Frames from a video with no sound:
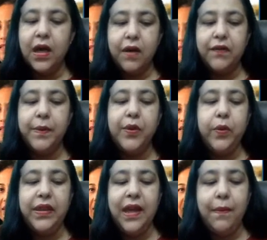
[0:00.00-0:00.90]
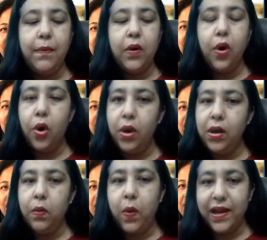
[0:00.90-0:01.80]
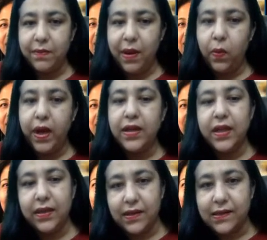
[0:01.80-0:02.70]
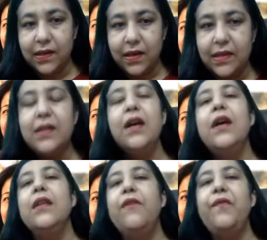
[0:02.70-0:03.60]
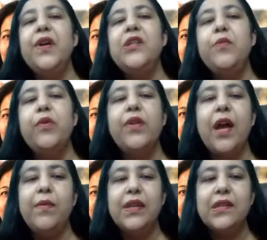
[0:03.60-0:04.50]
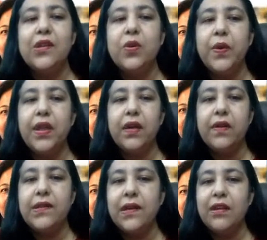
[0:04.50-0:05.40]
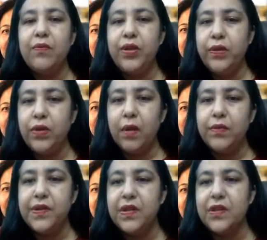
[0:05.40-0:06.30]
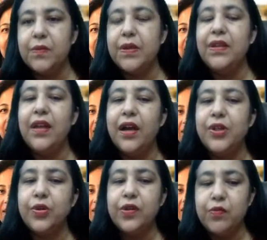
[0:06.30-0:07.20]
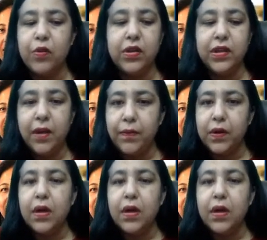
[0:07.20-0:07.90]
We'll be doing them all one by one in this series. The first program listed over there is input two numbers and display the larger or smaller number.